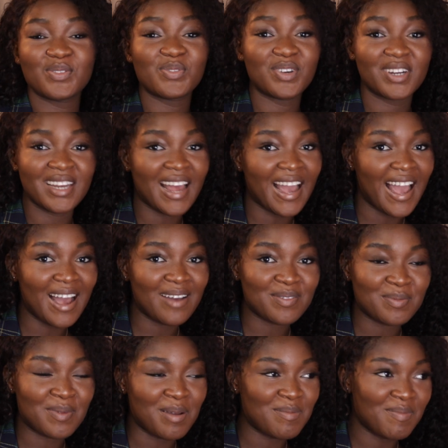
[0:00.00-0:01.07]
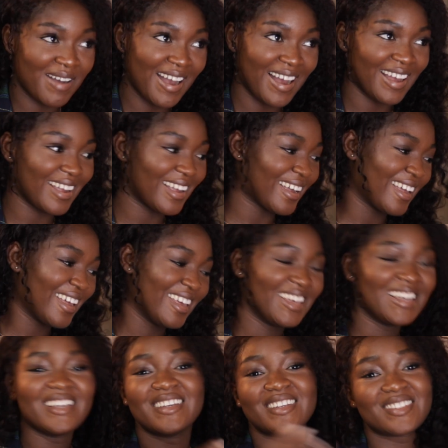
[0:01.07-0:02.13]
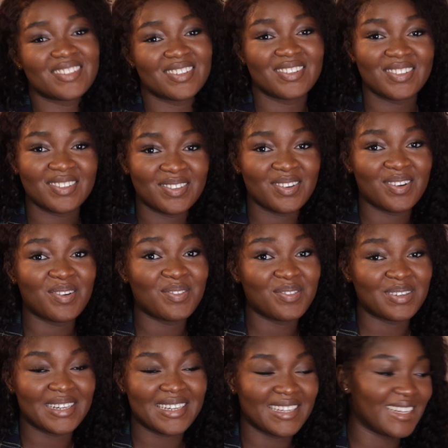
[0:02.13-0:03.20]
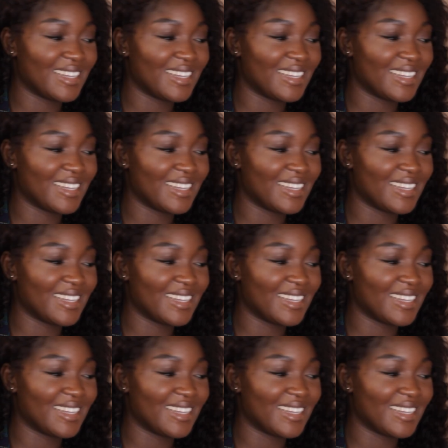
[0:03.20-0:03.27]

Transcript: what I have in my bag so you know what it